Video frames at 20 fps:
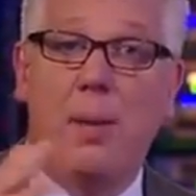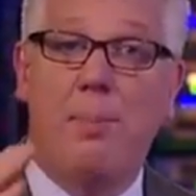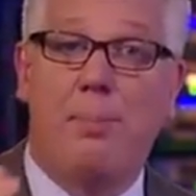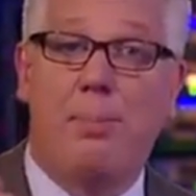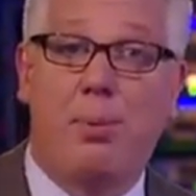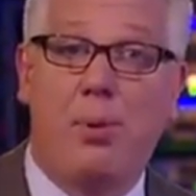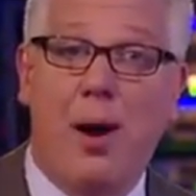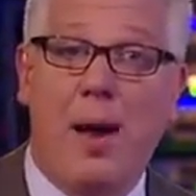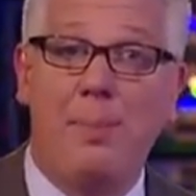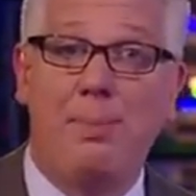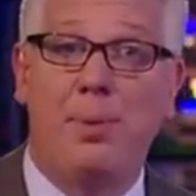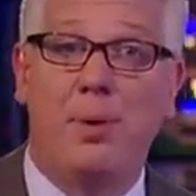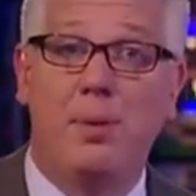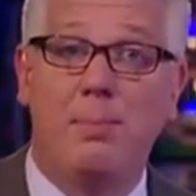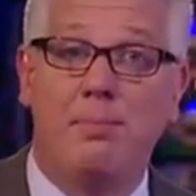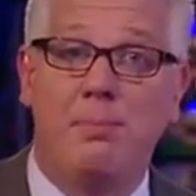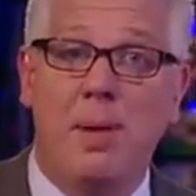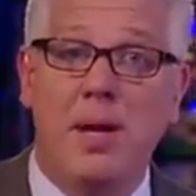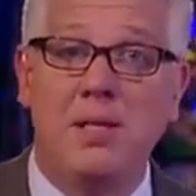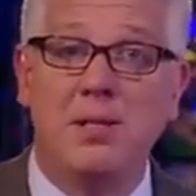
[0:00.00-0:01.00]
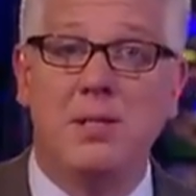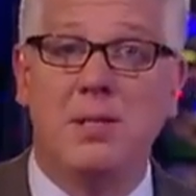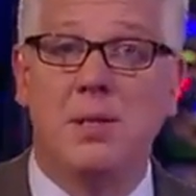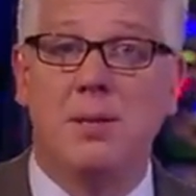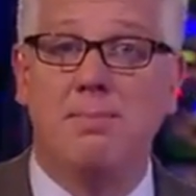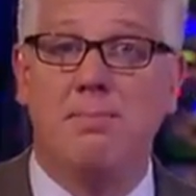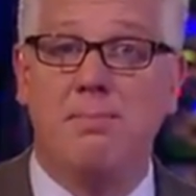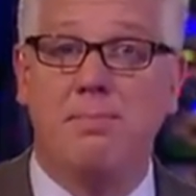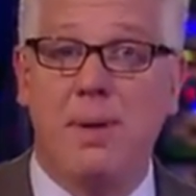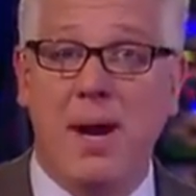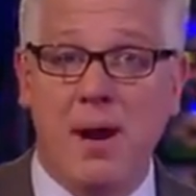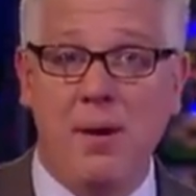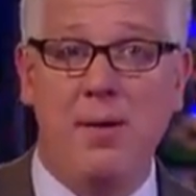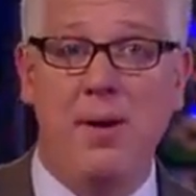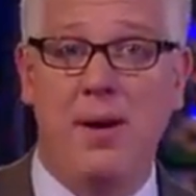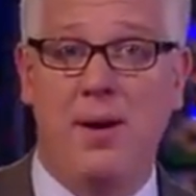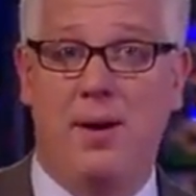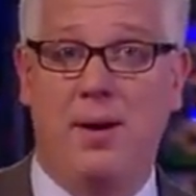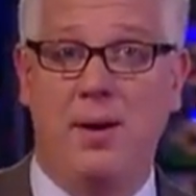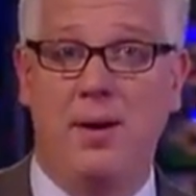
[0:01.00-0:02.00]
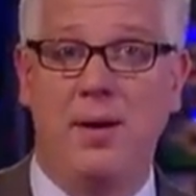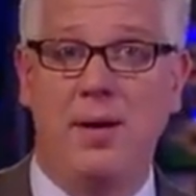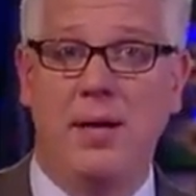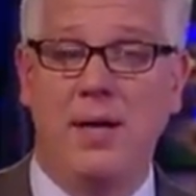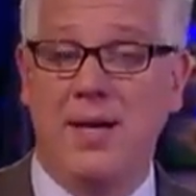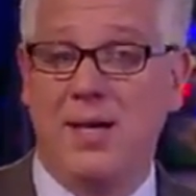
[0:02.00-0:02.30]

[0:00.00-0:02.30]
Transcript: a proper Muslim burial?